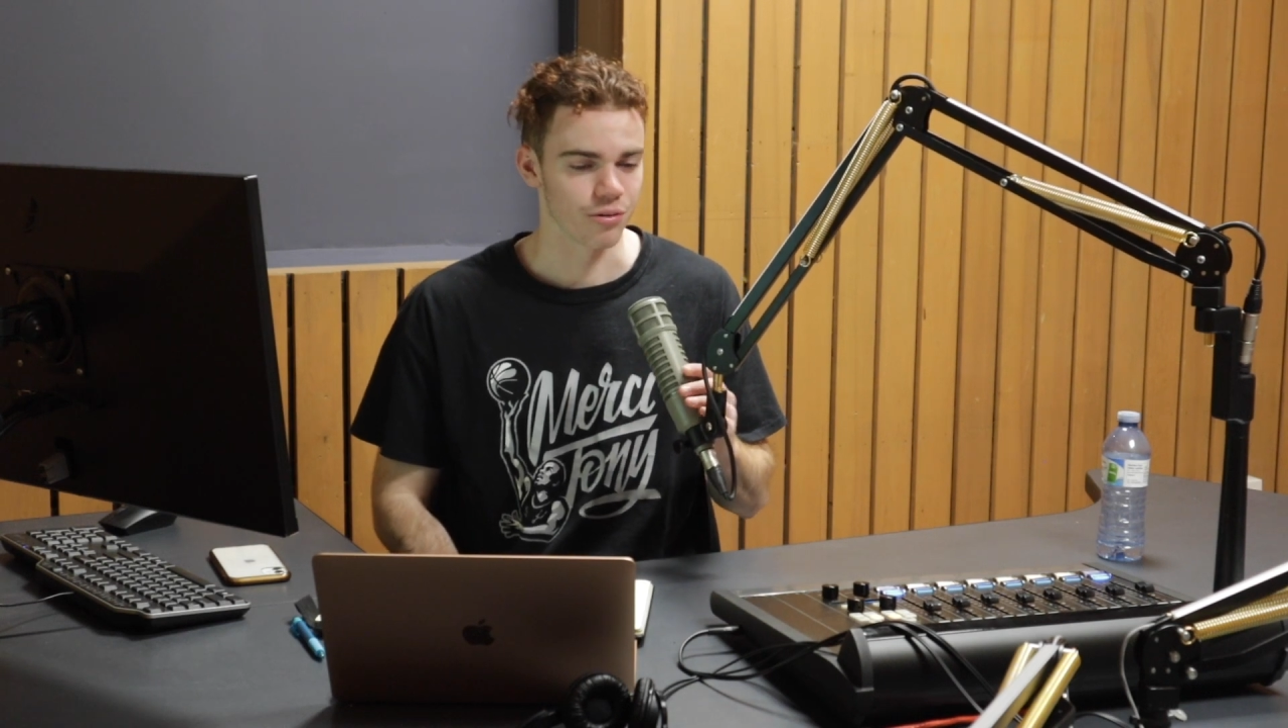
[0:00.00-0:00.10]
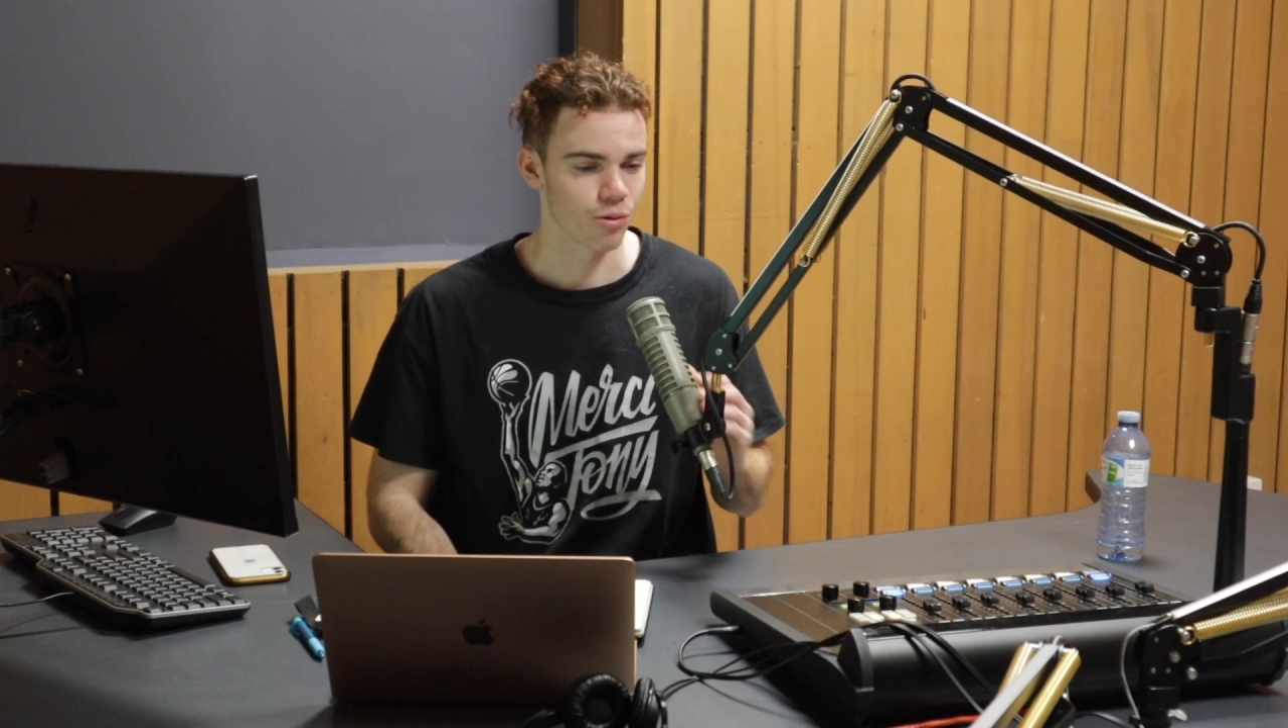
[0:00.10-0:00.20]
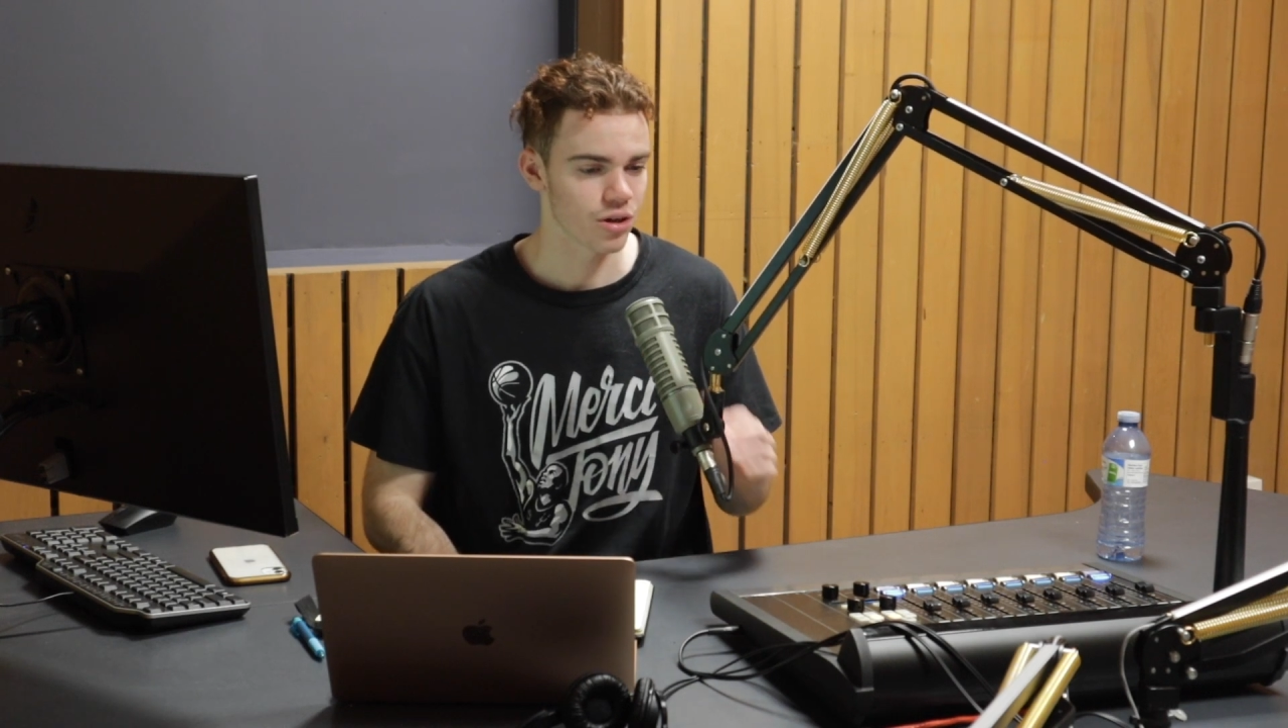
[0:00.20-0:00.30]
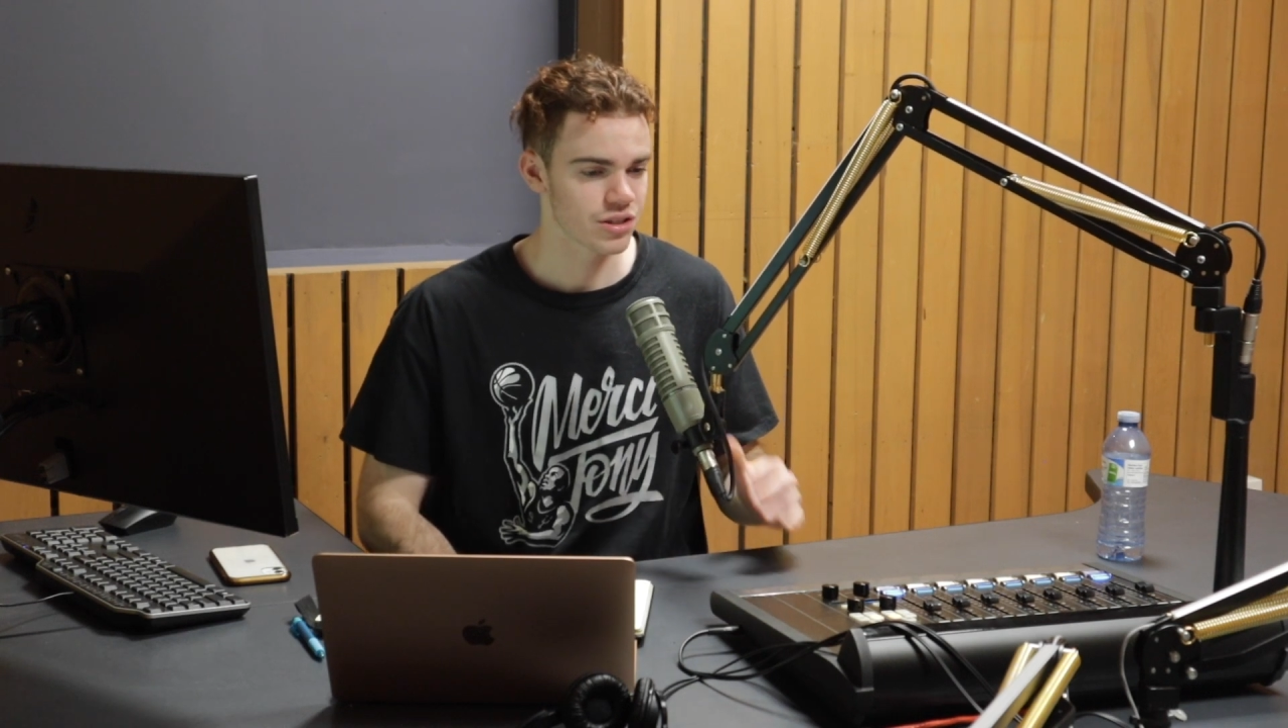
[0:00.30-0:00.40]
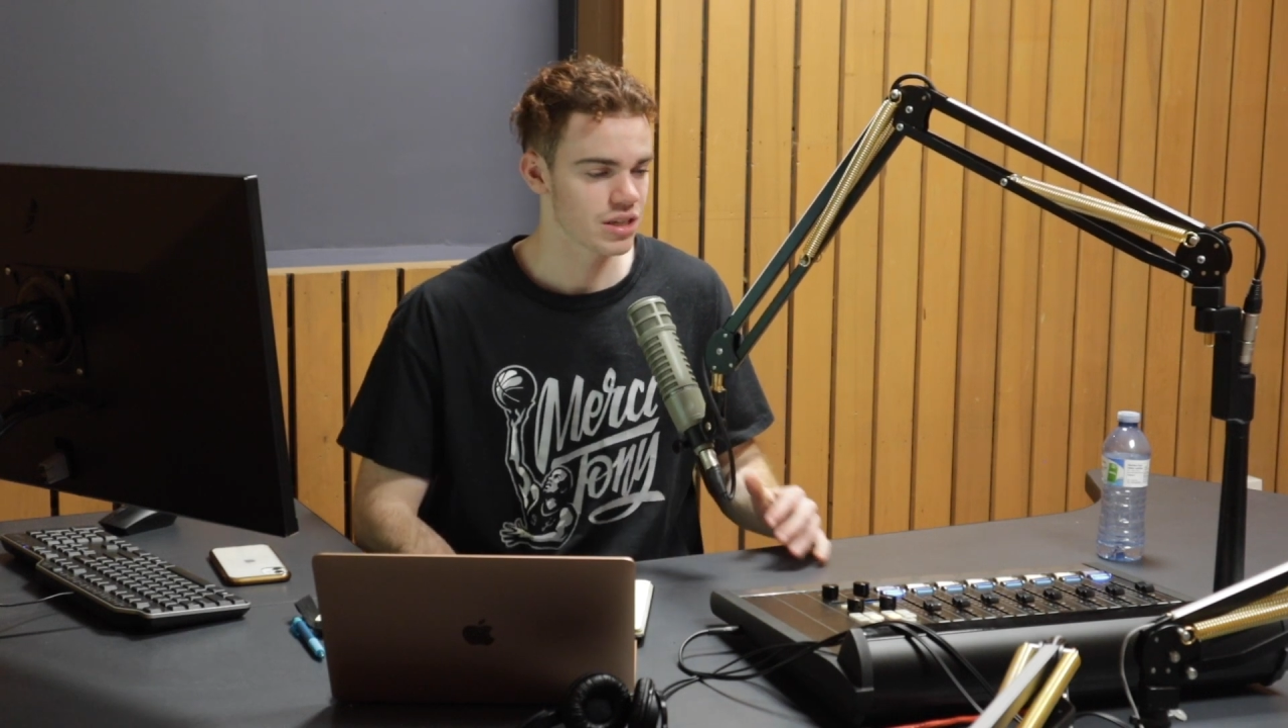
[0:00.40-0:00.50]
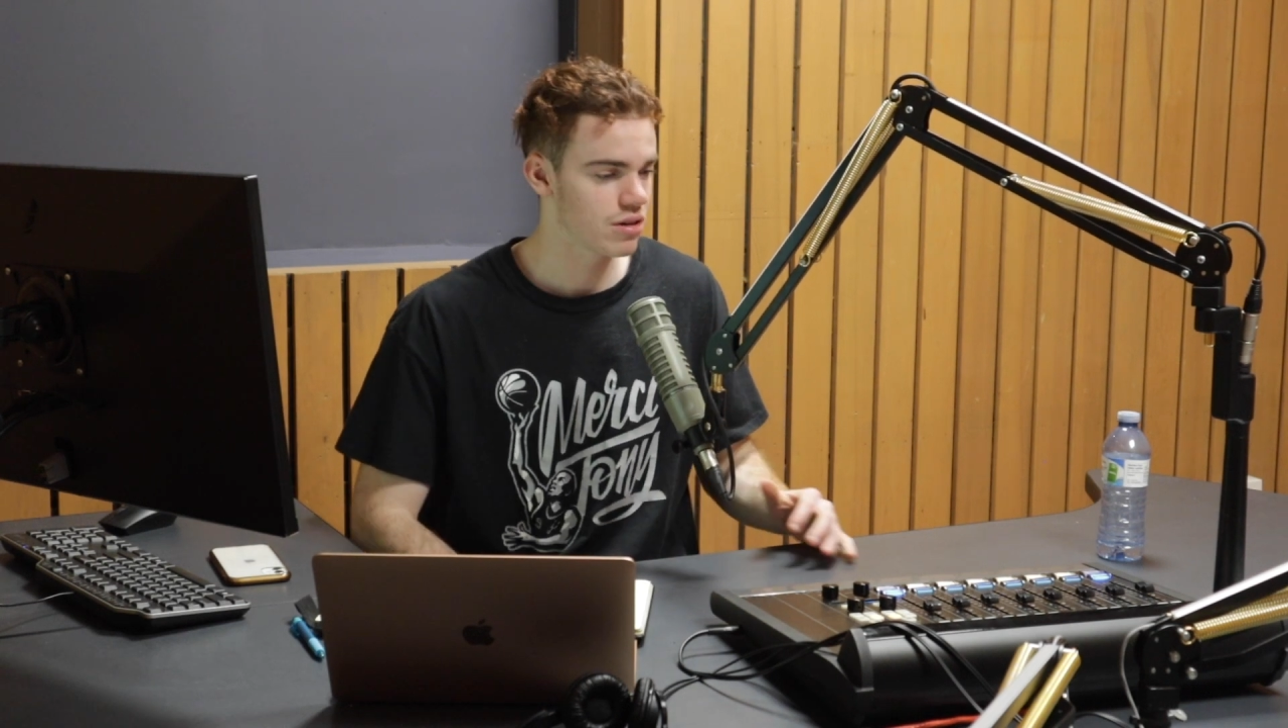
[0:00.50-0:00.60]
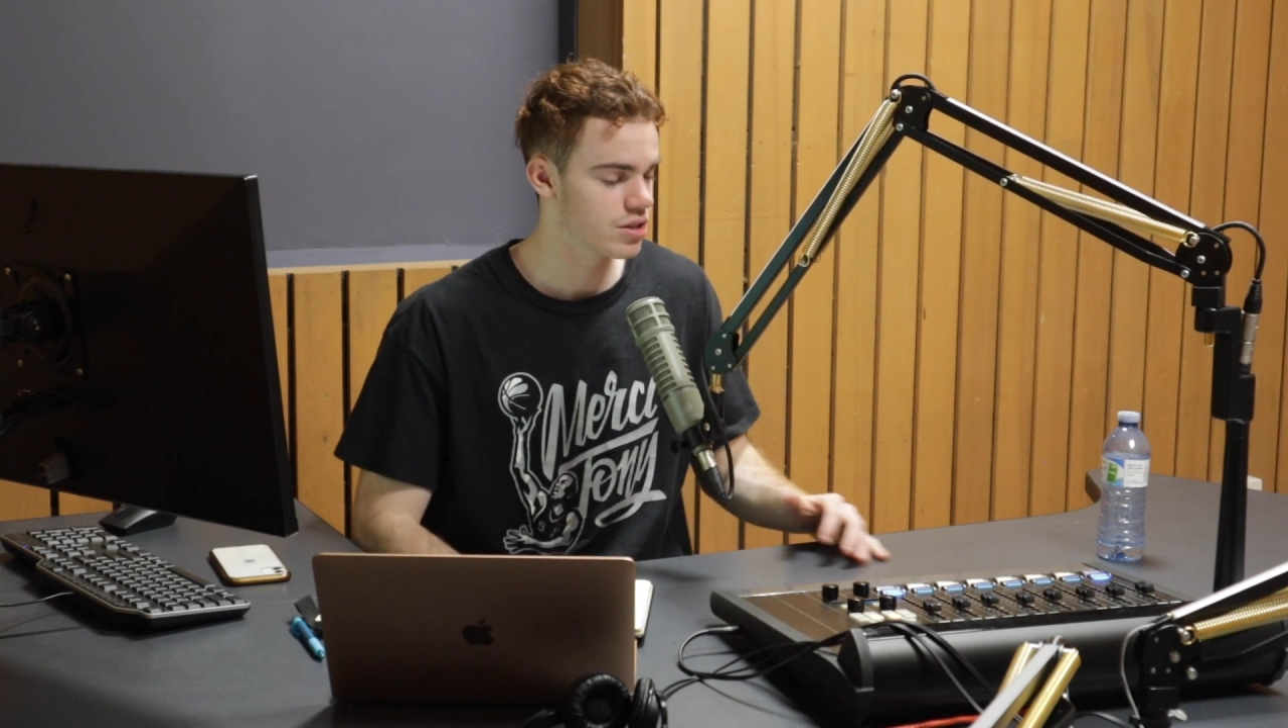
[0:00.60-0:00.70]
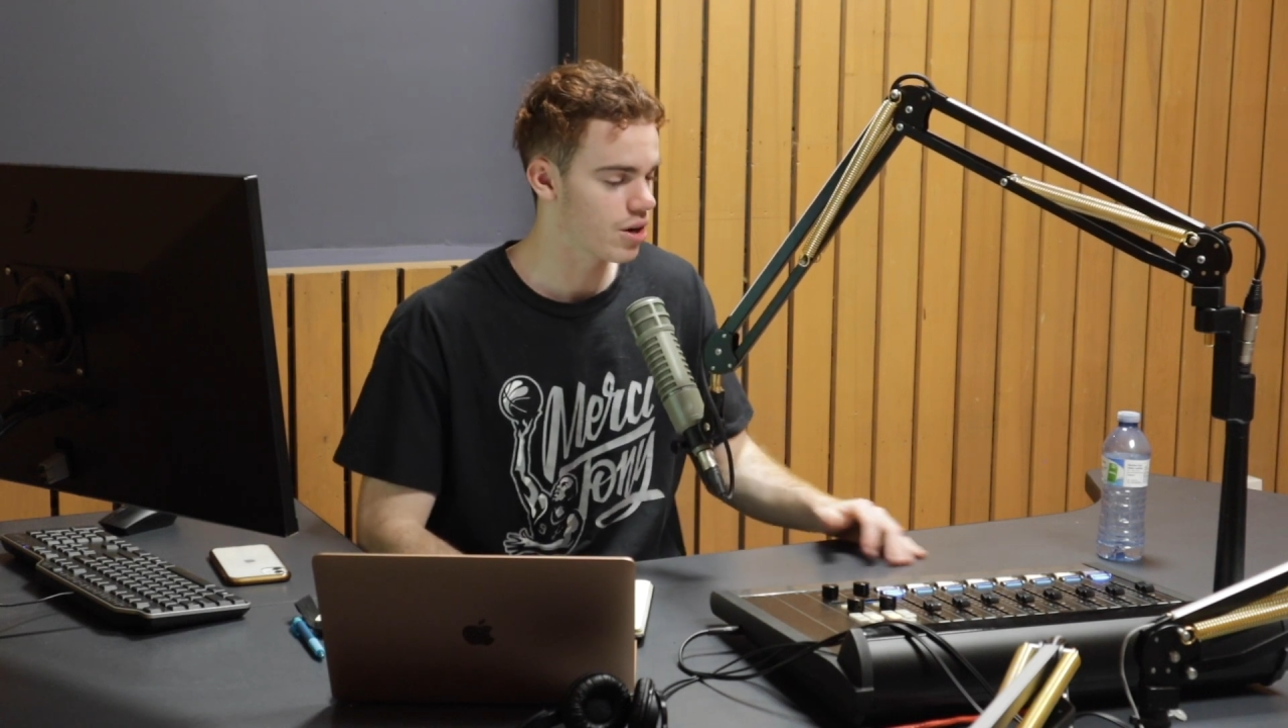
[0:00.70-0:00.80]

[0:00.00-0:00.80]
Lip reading: The World Series